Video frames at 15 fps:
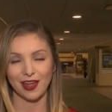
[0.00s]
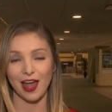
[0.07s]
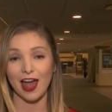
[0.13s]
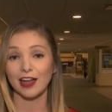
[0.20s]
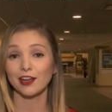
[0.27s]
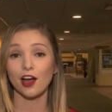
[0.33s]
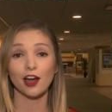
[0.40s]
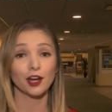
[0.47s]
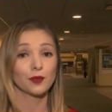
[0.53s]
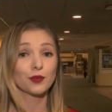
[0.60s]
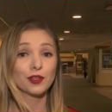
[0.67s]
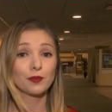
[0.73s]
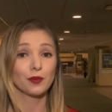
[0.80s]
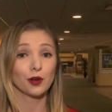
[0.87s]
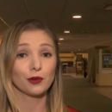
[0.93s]
I caught up
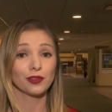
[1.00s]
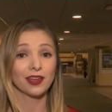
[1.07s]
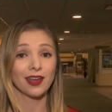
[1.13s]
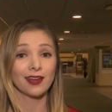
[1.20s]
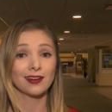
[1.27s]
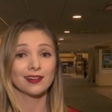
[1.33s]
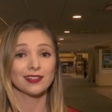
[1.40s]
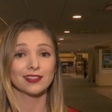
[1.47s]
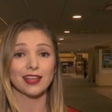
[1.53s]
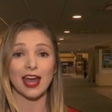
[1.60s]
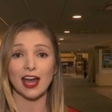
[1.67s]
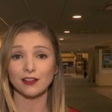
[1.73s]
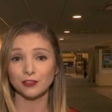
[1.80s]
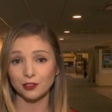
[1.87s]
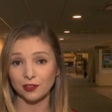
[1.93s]
with both candidates
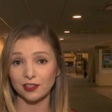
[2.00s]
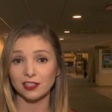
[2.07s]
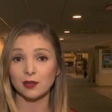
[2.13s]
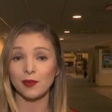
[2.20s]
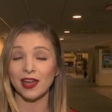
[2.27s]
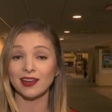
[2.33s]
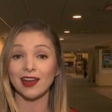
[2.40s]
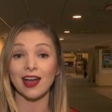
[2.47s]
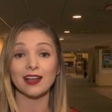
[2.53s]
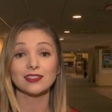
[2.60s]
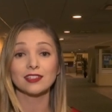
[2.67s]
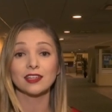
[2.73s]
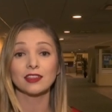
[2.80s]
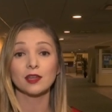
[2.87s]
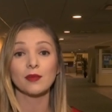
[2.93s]
after the debate,
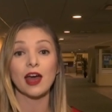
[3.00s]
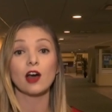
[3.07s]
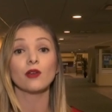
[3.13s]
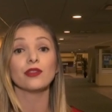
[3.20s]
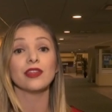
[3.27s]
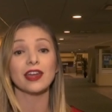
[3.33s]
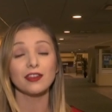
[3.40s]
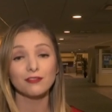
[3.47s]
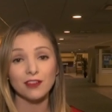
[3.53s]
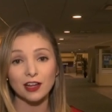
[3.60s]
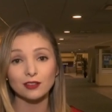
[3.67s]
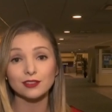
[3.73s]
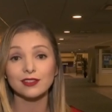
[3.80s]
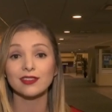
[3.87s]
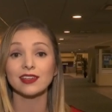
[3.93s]
asking them how they
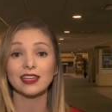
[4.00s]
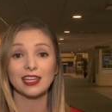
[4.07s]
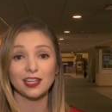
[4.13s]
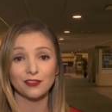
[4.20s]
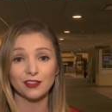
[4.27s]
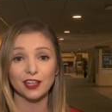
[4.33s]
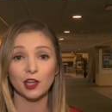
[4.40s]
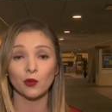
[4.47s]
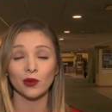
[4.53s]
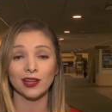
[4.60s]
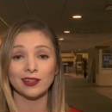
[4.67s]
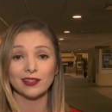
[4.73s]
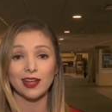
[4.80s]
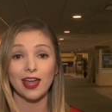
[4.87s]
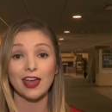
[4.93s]
felt the evening
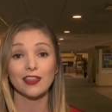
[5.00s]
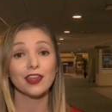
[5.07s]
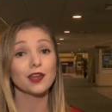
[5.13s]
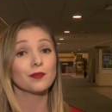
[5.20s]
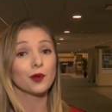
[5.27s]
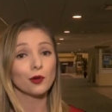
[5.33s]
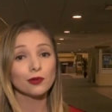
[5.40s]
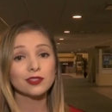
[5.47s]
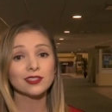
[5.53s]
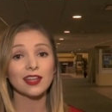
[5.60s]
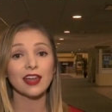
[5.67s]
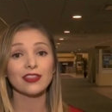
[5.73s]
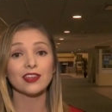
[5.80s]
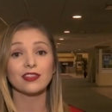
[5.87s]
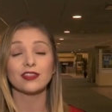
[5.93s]
went. They both
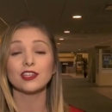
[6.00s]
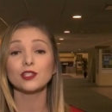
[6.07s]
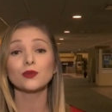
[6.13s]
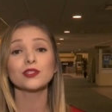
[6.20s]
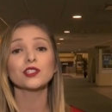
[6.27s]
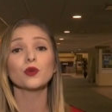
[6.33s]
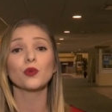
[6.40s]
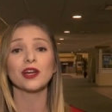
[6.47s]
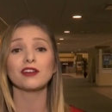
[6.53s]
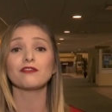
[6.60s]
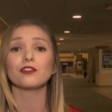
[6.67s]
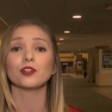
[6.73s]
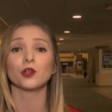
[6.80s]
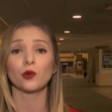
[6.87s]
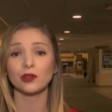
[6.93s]
said that this was a win
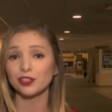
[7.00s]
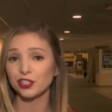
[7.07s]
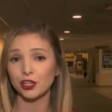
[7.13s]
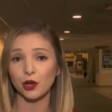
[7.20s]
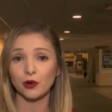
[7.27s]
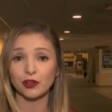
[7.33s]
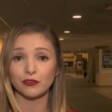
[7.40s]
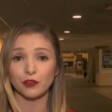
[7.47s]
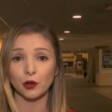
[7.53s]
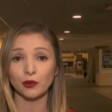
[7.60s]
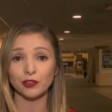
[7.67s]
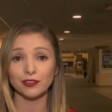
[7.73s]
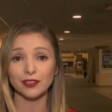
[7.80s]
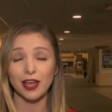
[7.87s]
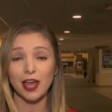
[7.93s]
for North Dakota
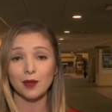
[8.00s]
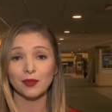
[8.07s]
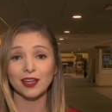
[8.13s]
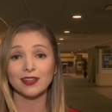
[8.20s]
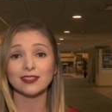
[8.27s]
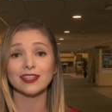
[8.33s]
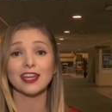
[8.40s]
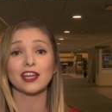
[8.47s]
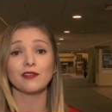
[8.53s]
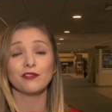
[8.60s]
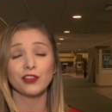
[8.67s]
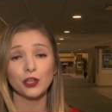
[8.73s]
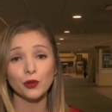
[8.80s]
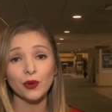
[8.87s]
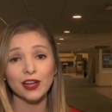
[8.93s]
voters because it gave
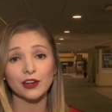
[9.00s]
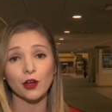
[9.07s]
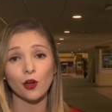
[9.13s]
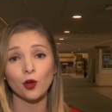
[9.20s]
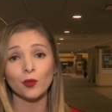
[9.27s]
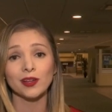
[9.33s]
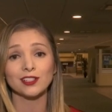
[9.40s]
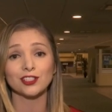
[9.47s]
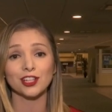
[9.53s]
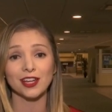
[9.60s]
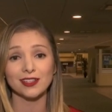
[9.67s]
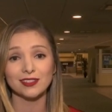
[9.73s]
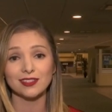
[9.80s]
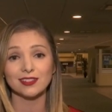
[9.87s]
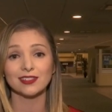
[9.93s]
you at home a
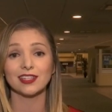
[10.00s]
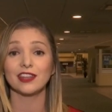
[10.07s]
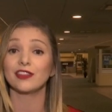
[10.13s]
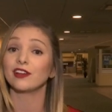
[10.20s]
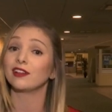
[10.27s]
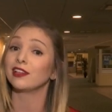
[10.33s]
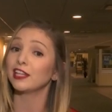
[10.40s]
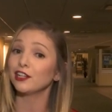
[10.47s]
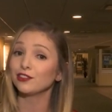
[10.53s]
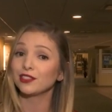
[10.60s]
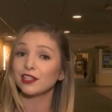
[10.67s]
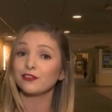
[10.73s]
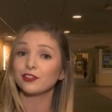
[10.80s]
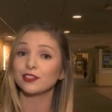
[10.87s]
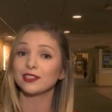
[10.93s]
chance to see the clear
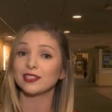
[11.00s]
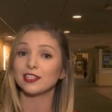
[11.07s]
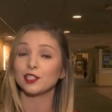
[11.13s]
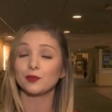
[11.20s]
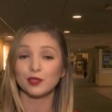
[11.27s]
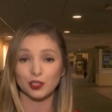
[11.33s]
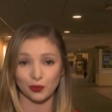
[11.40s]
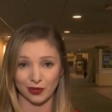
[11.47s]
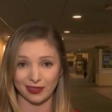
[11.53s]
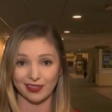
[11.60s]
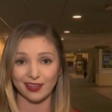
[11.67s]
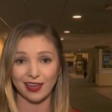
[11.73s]
differences between the